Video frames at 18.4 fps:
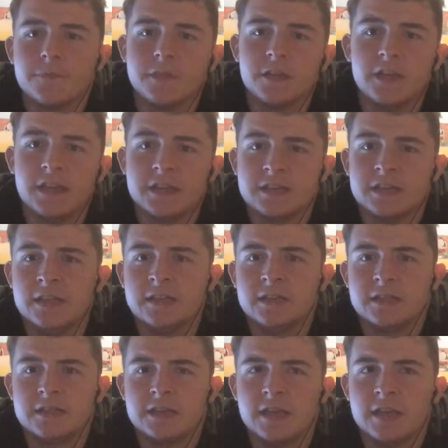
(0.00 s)
yes,
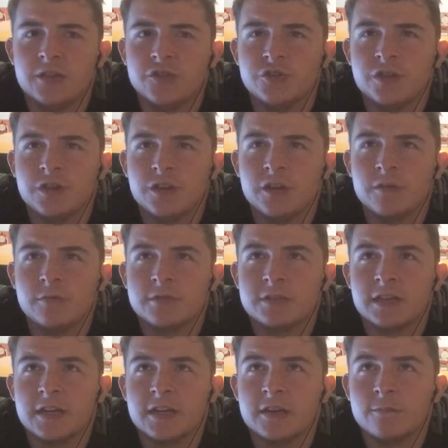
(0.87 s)
his engine, he was
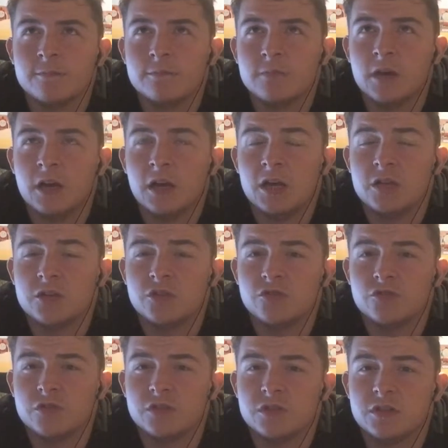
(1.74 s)
down
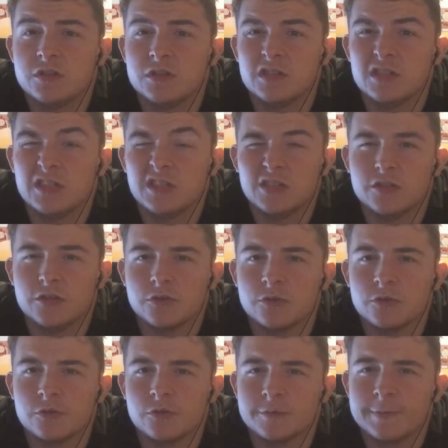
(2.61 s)
160 odd
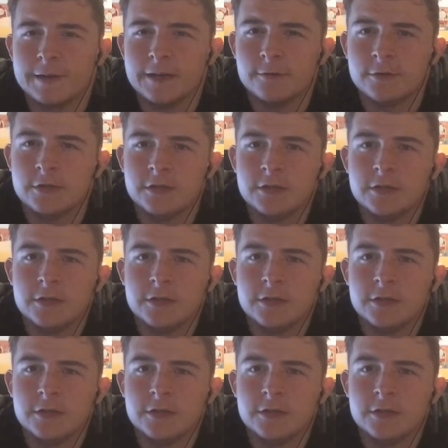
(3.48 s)
horsepower,